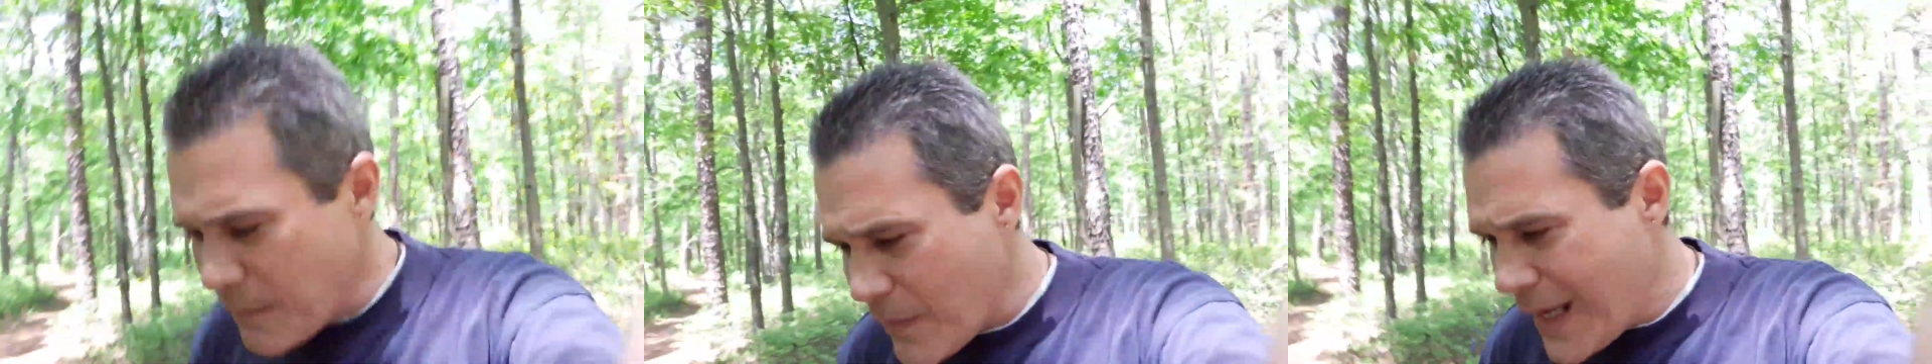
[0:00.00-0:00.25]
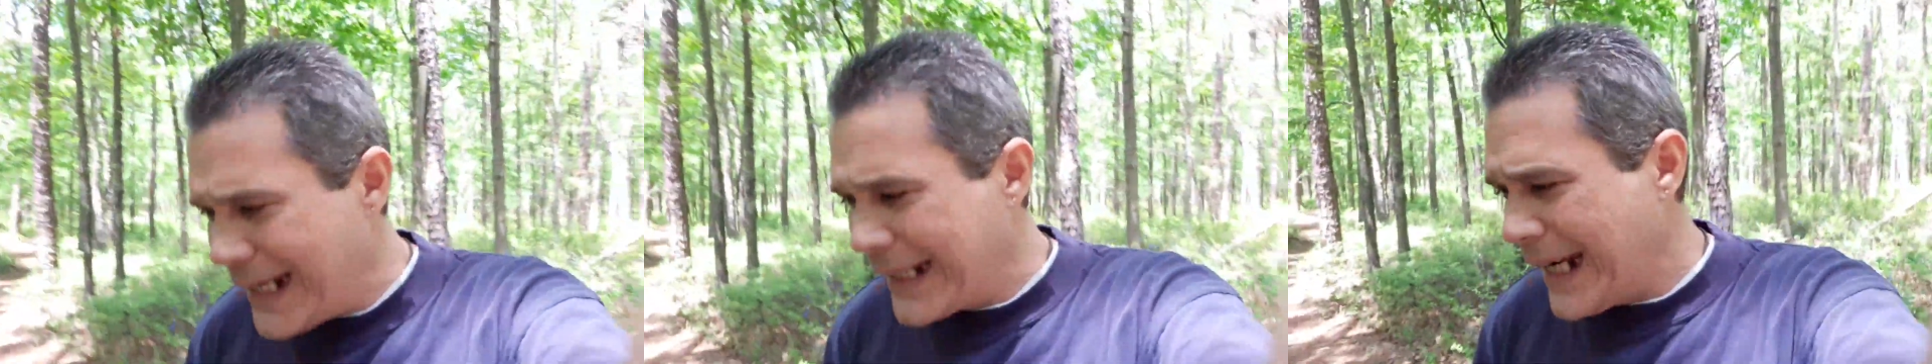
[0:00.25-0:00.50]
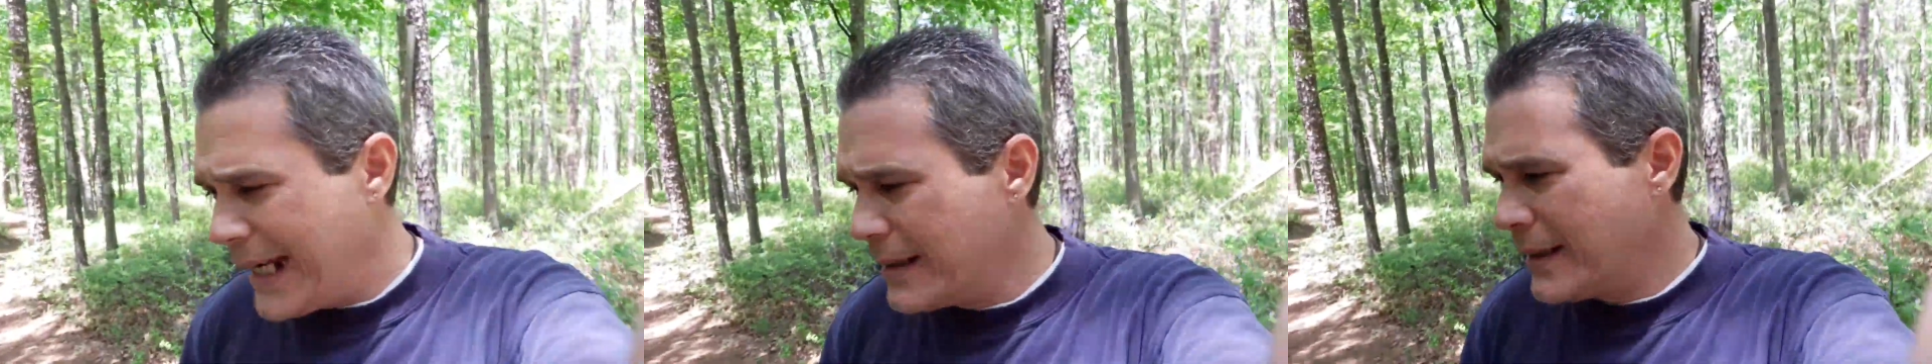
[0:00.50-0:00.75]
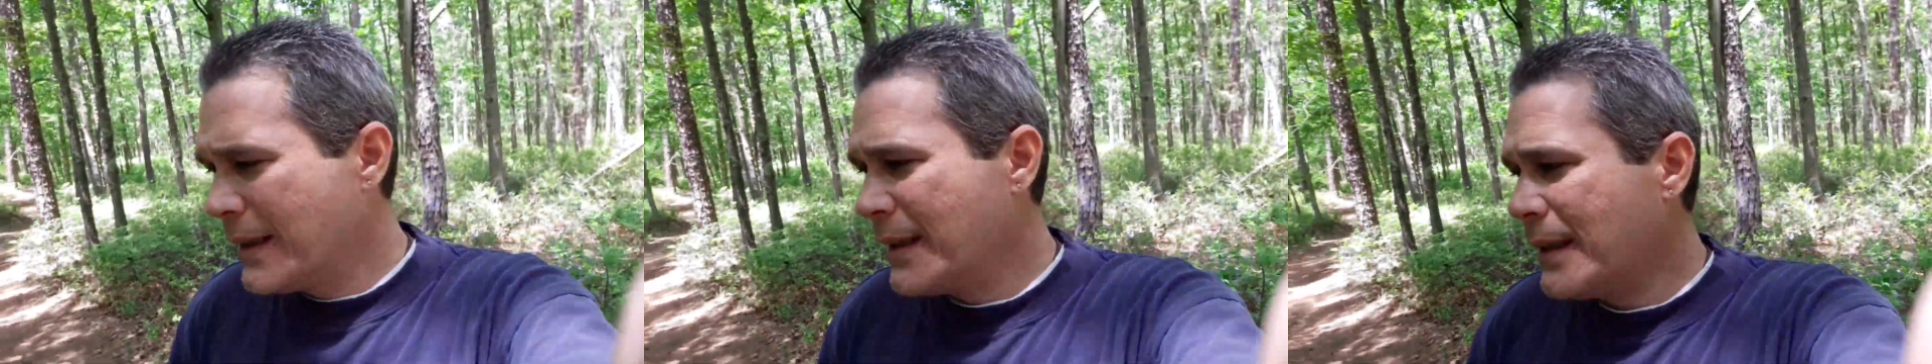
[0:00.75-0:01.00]
And again,
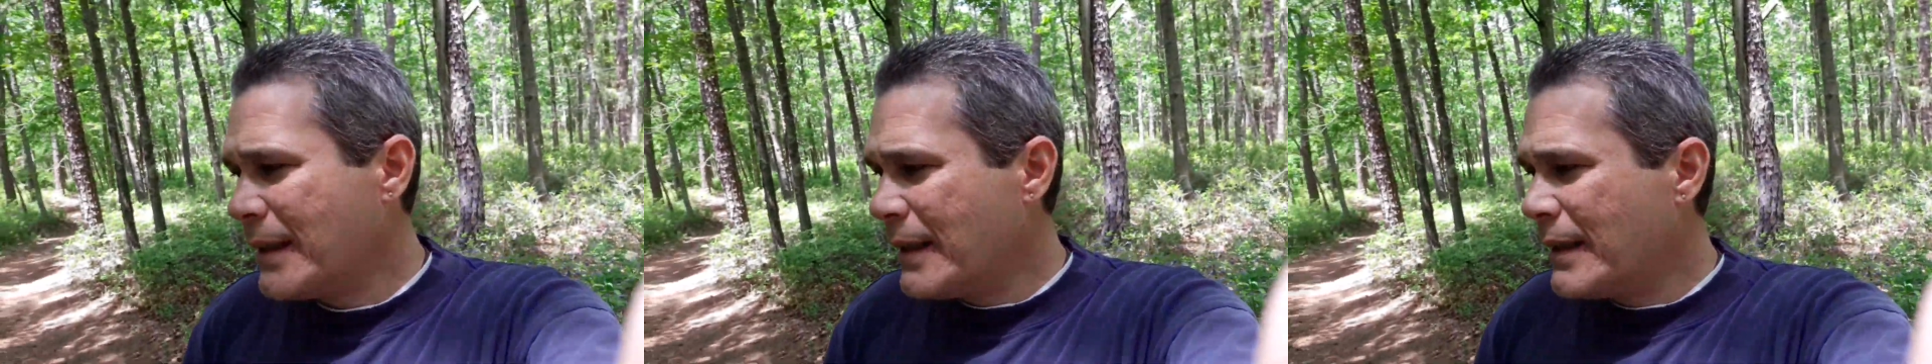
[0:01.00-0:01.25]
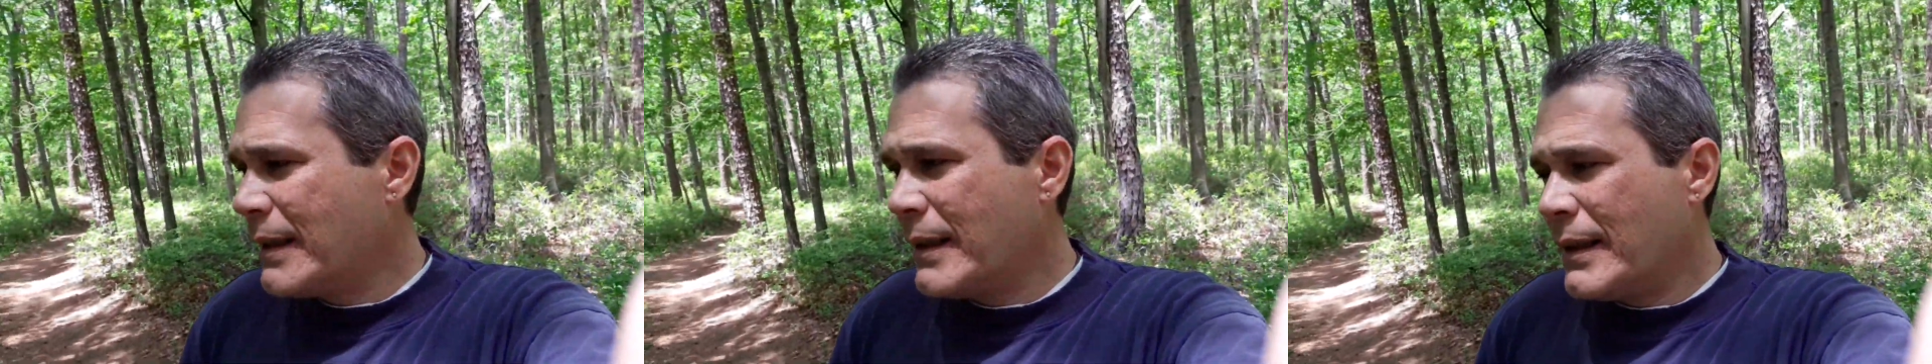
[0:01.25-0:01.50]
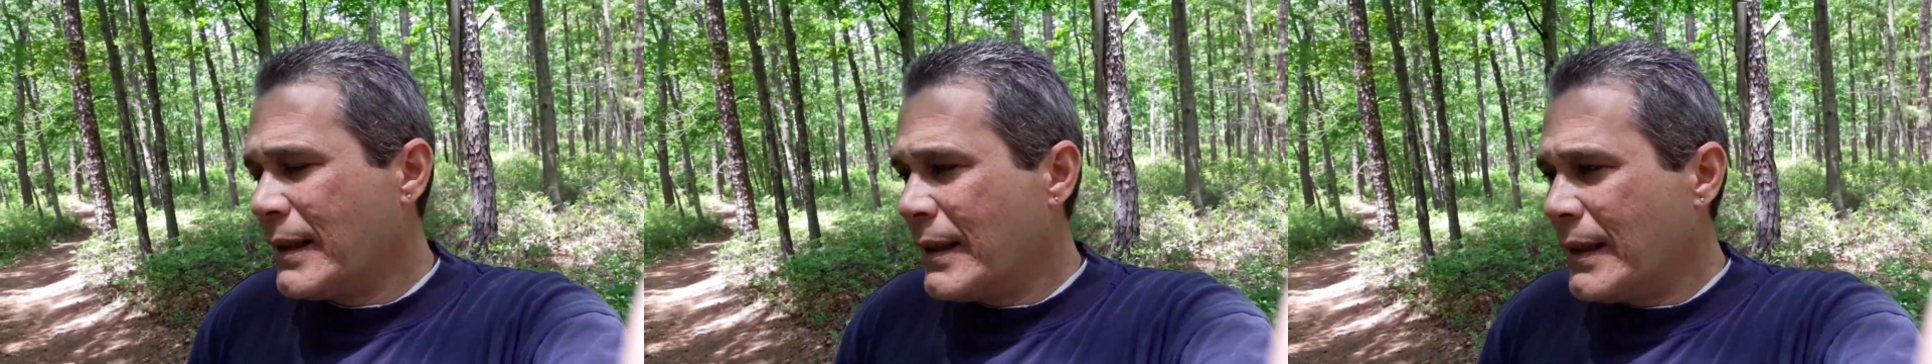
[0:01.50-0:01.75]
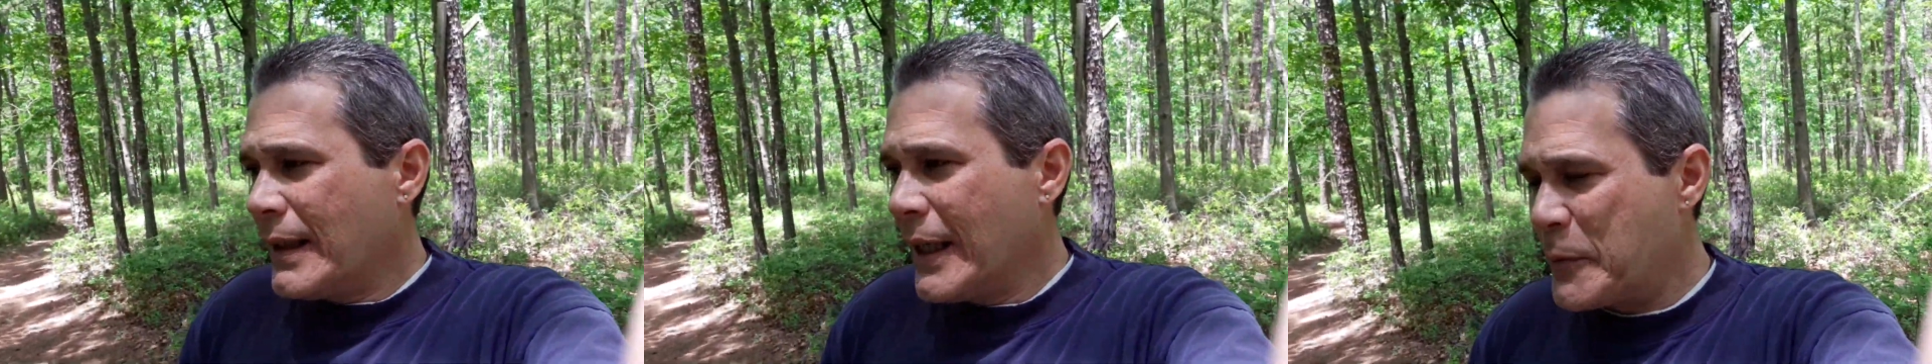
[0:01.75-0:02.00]

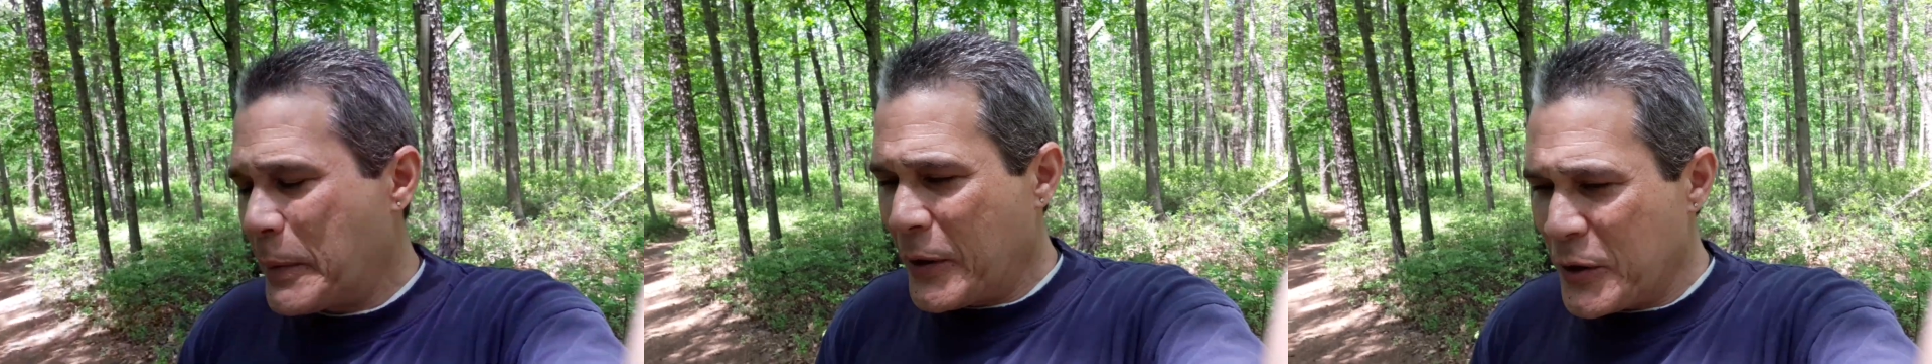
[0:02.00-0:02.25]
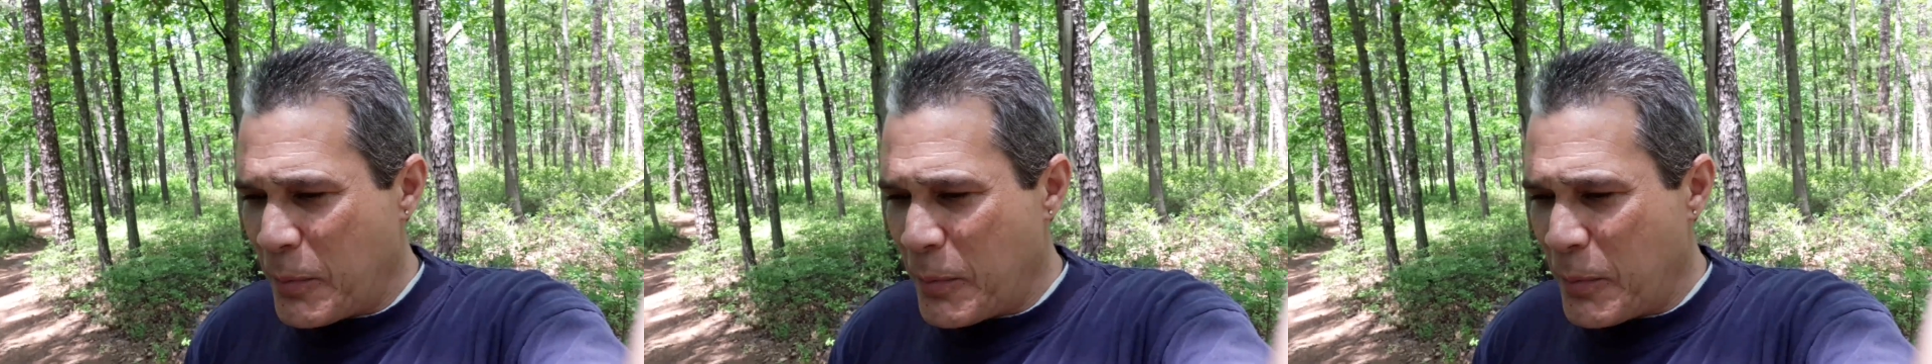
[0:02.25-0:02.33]
it's because